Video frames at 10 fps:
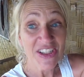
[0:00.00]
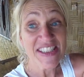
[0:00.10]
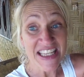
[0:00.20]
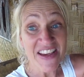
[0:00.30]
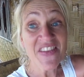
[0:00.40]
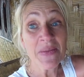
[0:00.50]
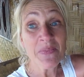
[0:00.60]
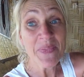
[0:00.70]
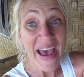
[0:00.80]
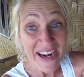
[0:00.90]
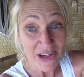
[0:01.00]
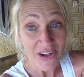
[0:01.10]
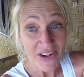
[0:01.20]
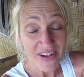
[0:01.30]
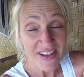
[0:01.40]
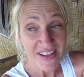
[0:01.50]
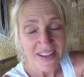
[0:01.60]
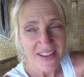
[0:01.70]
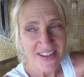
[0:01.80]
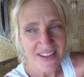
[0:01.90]
It's even better
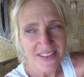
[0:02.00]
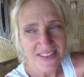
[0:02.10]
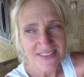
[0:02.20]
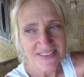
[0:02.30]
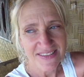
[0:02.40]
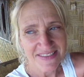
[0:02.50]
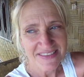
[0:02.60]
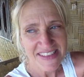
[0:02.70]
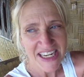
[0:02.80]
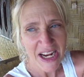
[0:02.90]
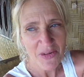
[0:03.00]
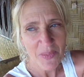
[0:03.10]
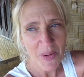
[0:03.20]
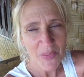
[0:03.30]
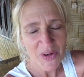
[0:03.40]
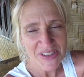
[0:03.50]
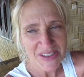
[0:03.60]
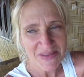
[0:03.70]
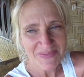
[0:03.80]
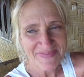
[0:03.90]
than I remember it.